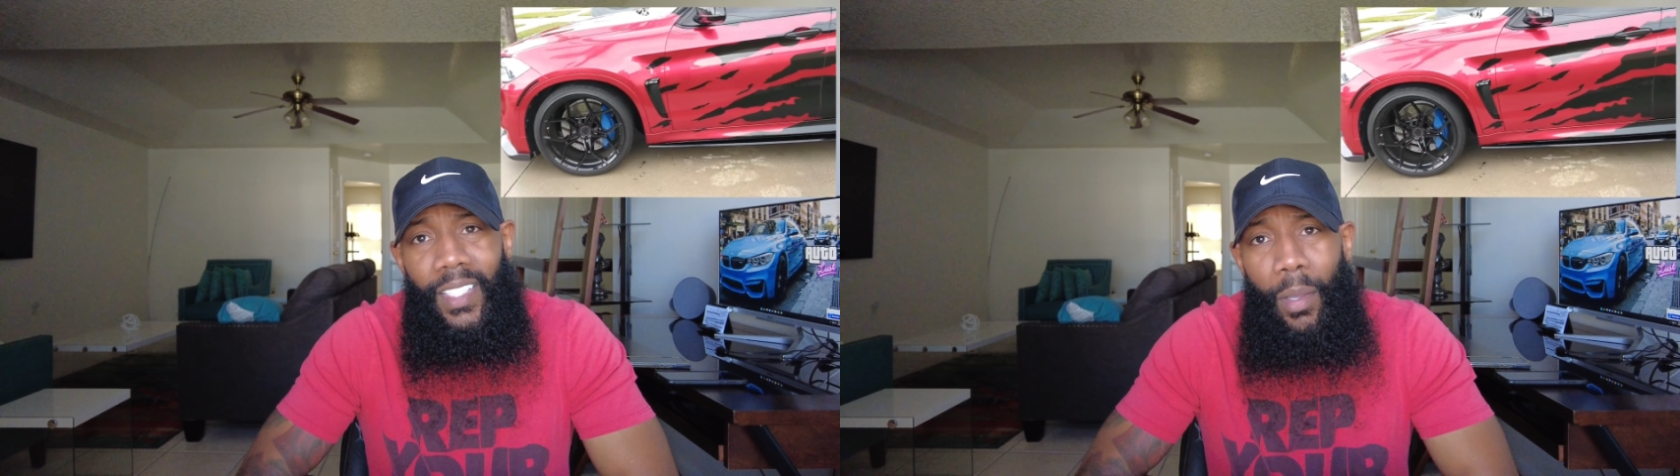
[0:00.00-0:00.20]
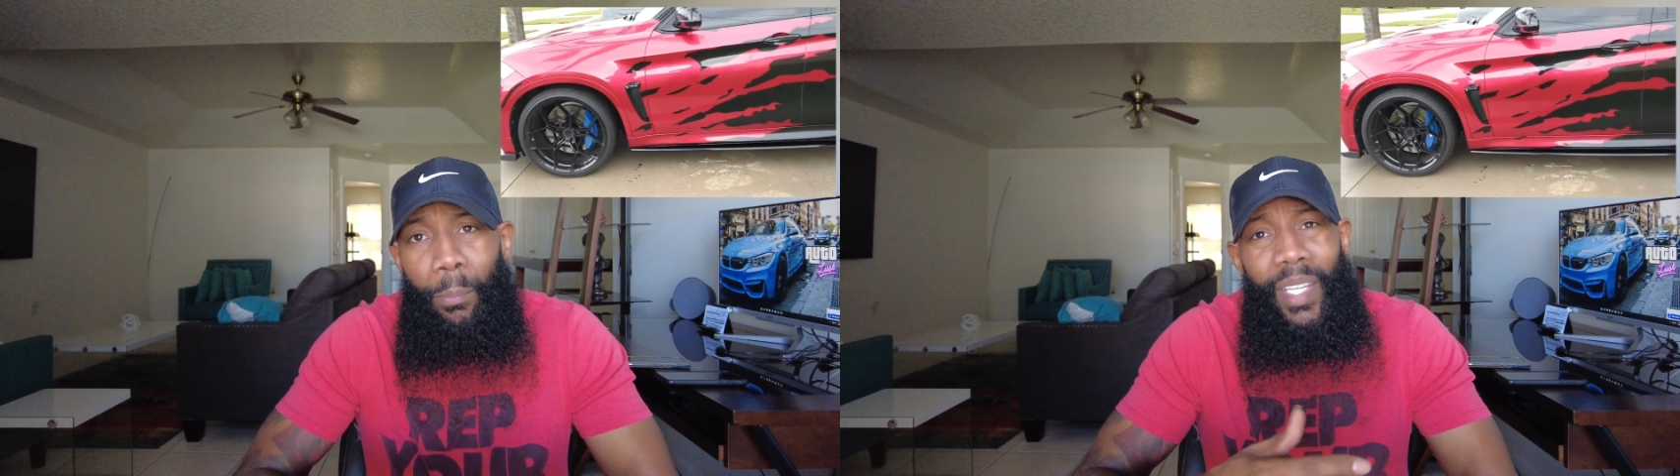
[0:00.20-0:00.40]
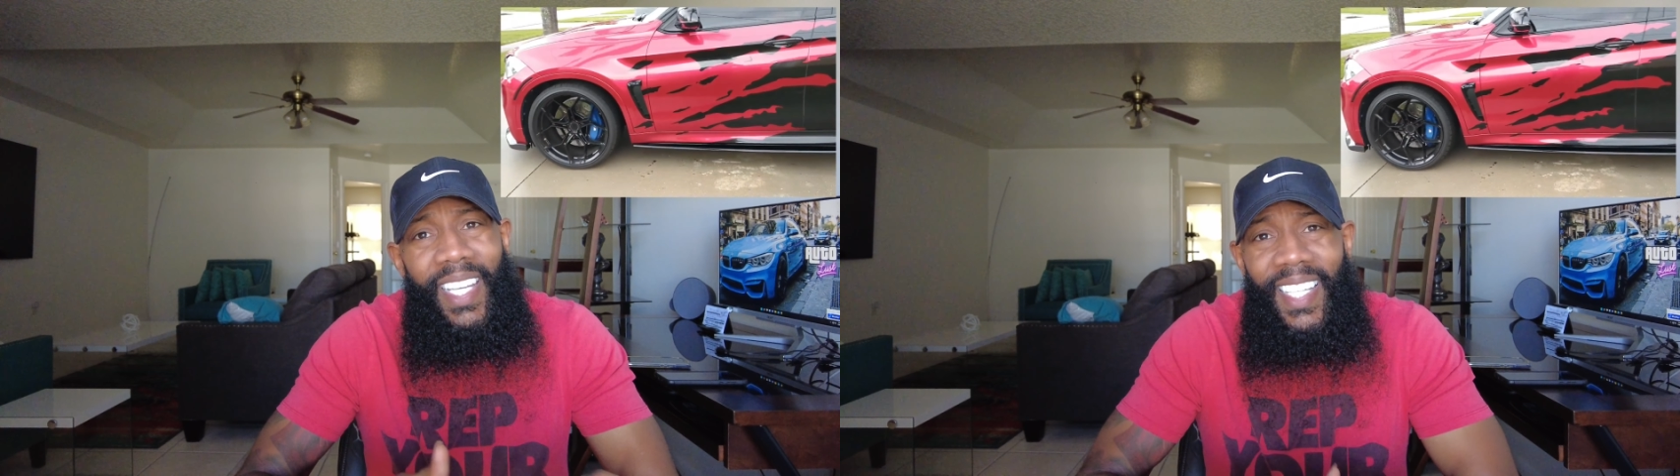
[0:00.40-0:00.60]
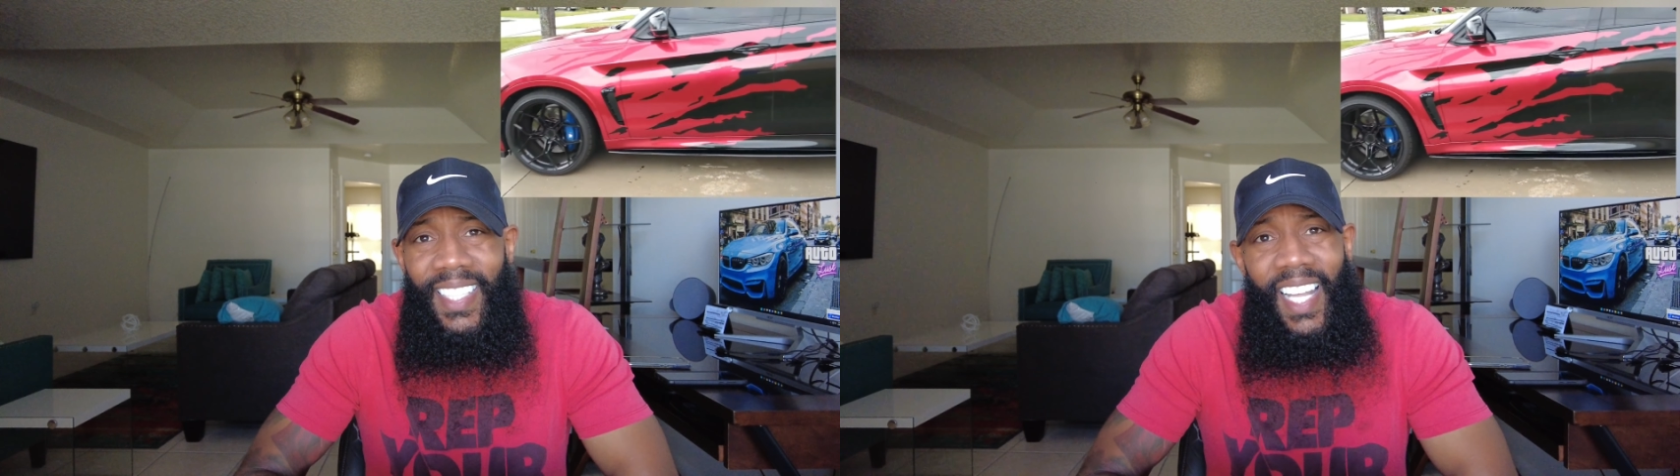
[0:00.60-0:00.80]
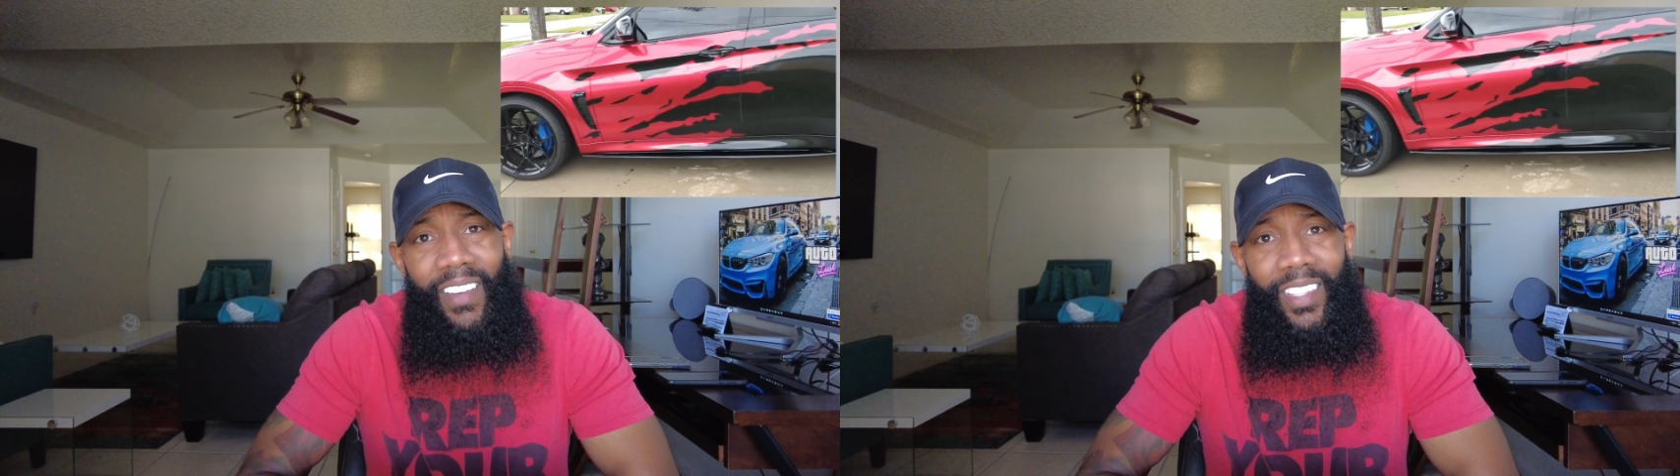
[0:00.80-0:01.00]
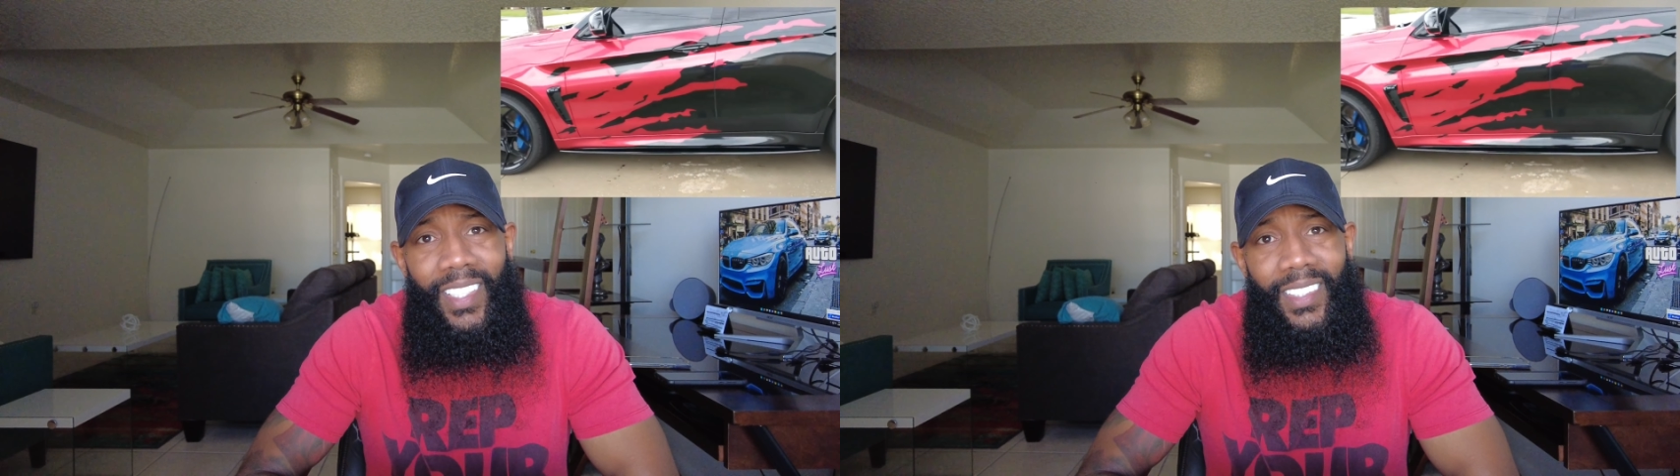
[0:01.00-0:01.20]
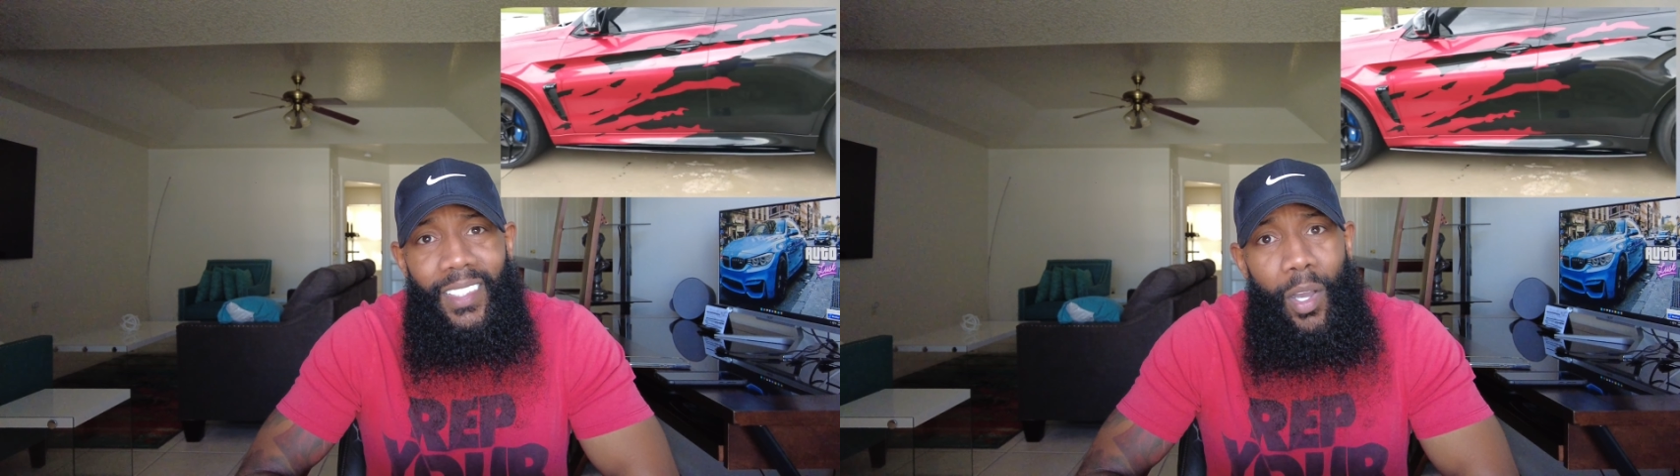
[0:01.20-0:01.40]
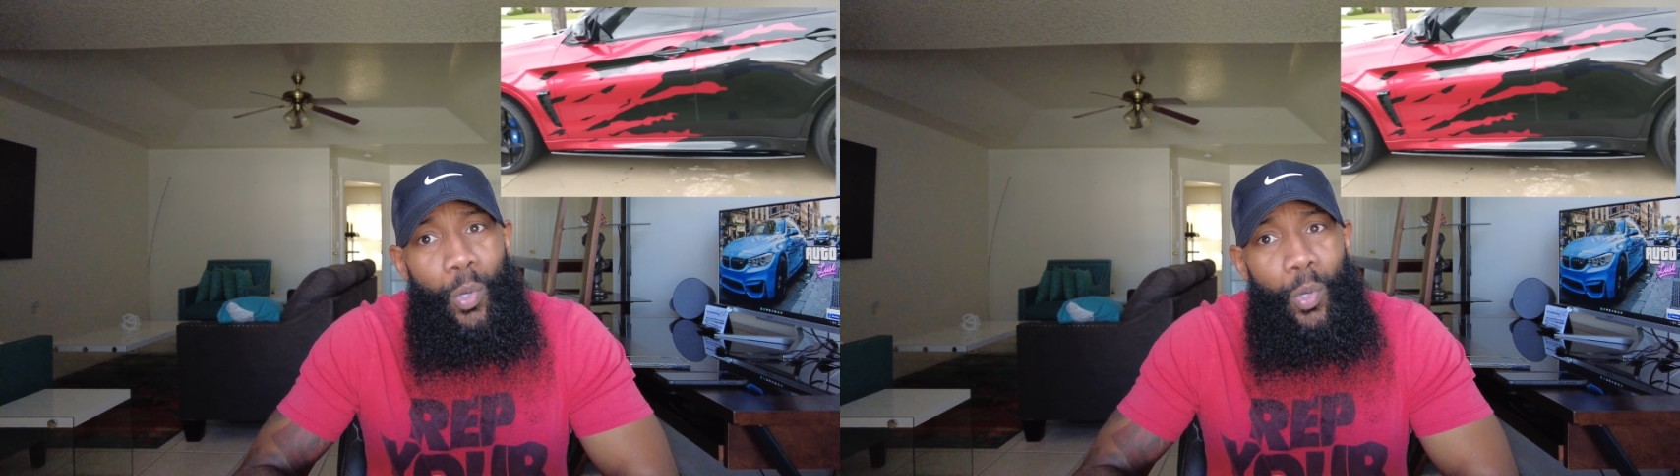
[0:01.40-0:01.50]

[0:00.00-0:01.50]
or mid 11s